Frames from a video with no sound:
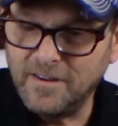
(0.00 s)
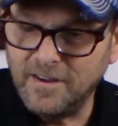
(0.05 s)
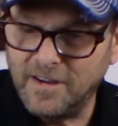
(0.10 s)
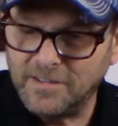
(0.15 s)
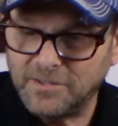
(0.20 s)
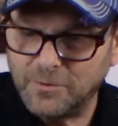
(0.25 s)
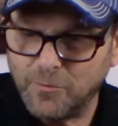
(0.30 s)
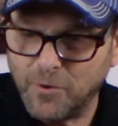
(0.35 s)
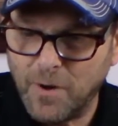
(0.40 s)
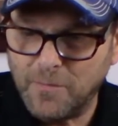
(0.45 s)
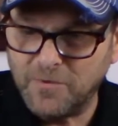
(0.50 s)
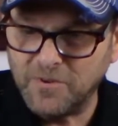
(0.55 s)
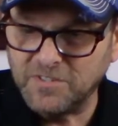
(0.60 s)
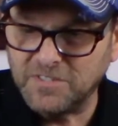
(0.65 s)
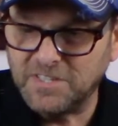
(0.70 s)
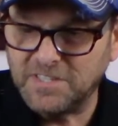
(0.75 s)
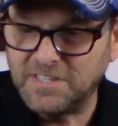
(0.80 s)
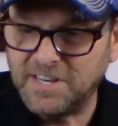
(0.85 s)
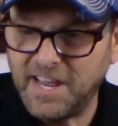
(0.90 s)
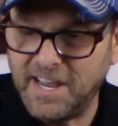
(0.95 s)
as a
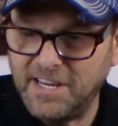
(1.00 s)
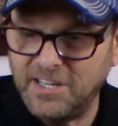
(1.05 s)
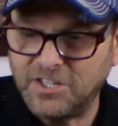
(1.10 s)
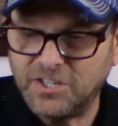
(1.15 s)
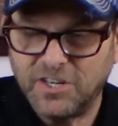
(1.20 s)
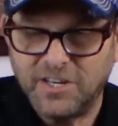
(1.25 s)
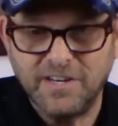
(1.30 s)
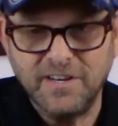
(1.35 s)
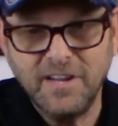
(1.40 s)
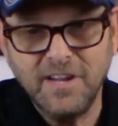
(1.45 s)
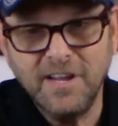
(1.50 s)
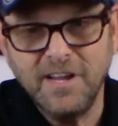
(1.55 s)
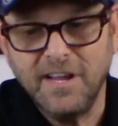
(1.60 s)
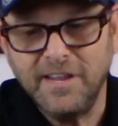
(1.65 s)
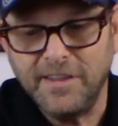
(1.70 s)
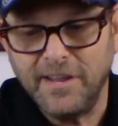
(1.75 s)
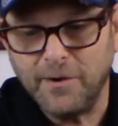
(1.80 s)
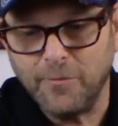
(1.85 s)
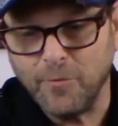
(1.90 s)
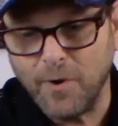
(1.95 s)
representation,
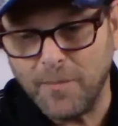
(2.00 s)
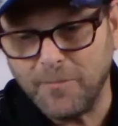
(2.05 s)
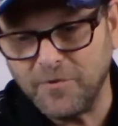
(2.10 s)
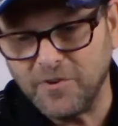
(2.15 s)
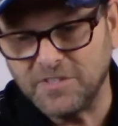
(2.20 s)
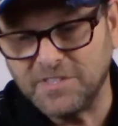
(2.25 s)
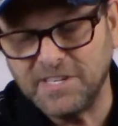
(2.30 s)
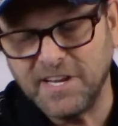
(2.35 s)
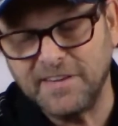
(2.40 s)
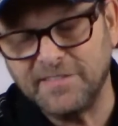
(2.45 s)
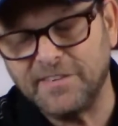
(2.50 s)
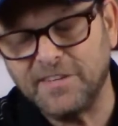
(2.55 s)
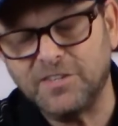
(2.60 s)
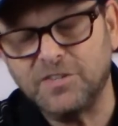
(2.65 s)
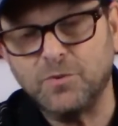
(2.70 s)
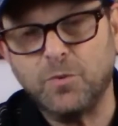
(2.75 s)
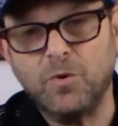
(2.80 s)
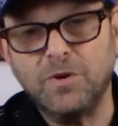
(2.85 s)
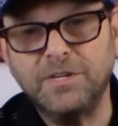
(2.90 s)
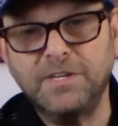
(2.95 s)
and they represent the
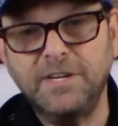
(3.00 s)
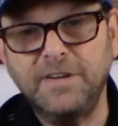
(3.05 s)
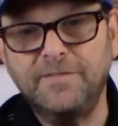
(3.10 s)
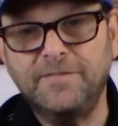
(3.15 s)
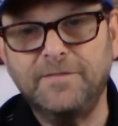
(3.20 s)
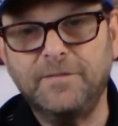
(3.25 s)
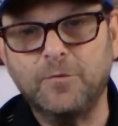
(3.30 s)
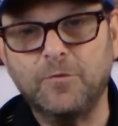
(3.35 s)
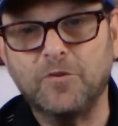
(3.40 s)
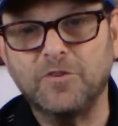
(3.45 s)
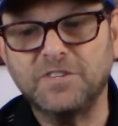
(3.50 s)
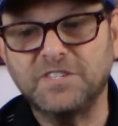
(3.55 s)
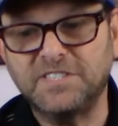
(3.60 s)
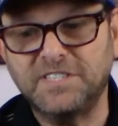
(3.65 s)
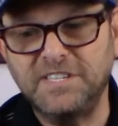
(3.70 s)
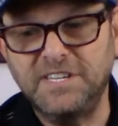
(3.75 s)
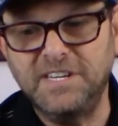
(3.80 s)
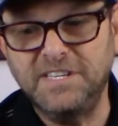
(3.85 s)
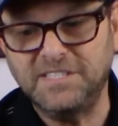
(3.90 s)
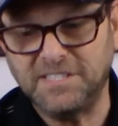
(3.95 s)
24
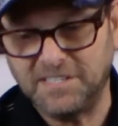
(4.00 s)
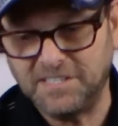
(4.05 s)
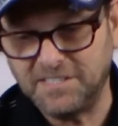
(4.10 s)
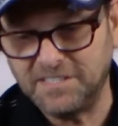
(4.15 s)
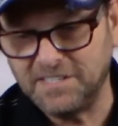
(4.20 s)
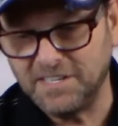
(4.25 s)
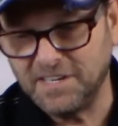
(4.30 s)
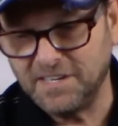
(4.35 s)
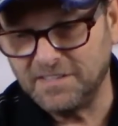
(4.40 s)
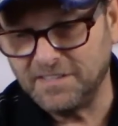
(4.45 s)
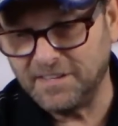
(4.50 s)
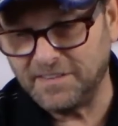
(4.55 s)
seasons